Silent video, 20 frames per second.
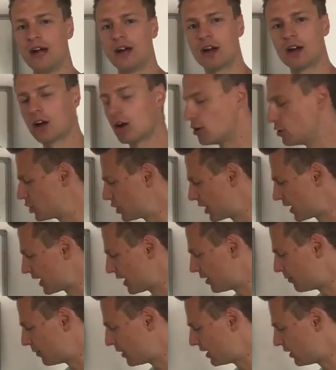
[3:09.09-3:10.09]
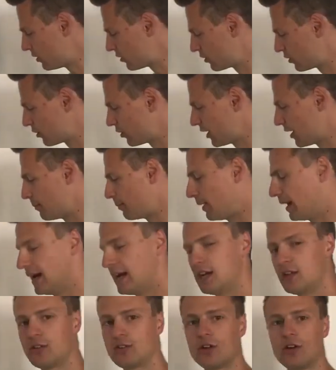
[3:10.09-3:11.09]
and go check out my Instagram
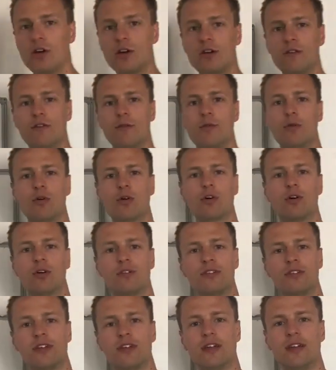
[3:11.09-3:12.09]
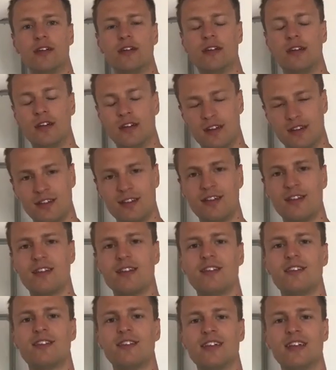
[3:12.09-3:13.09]
page for more content.
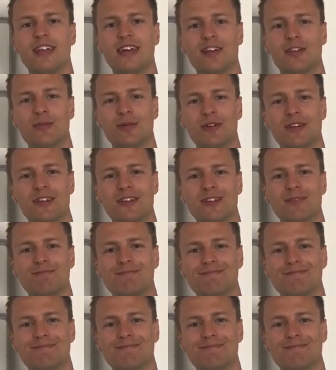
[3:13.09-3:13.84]
See you next week.